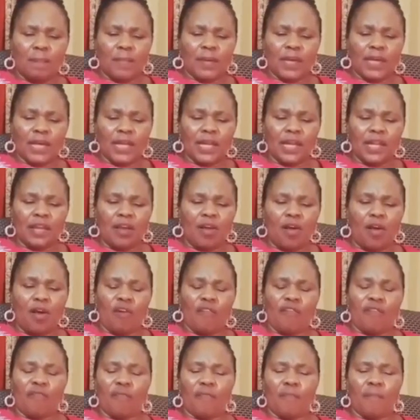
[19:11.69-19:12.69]
beginning
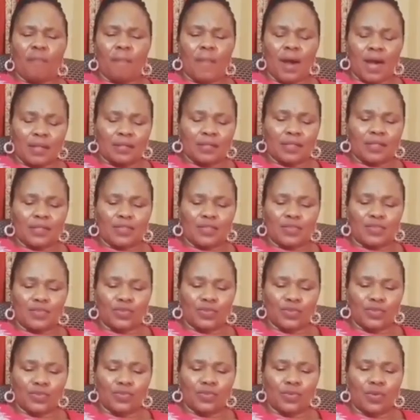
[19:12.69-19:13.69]
of months to
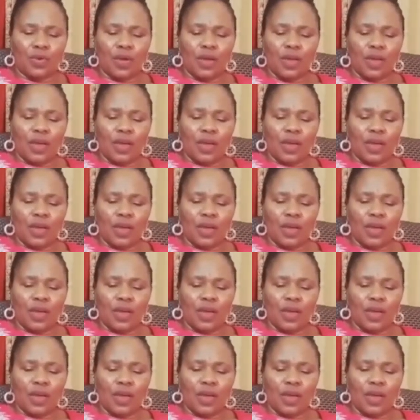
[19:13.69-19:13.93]
you.